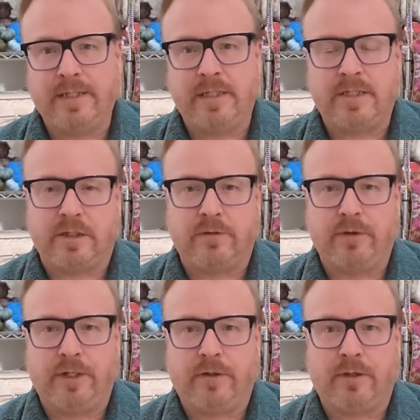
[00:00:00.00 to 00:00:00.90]
So if you
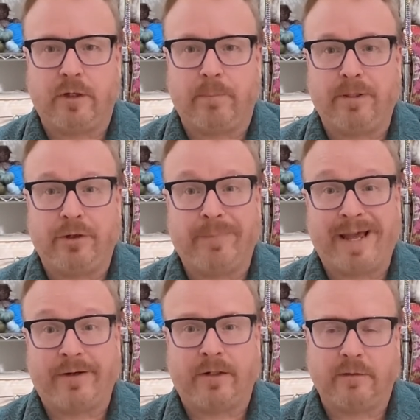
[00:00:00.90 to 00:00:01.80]
hear the little pitter patter
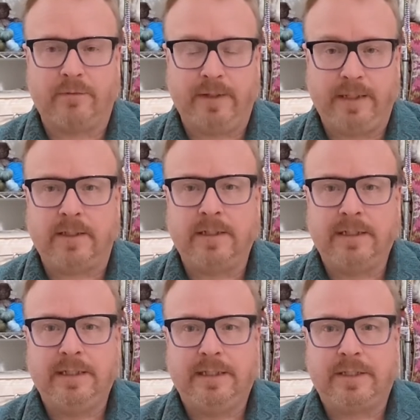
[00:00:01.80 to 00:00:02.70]
of feet,
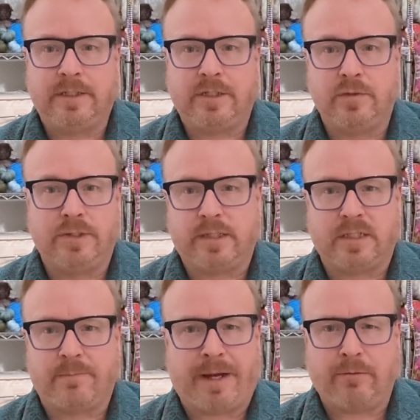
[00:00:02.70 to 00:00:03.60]
it's two
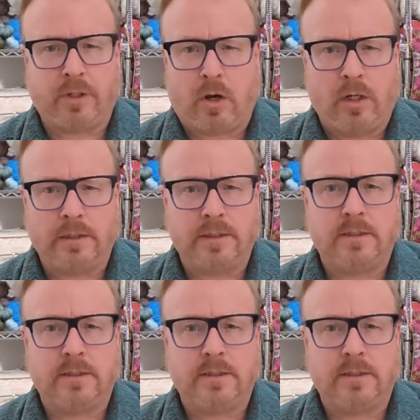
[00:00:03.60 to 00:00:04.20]
60-pound dogs.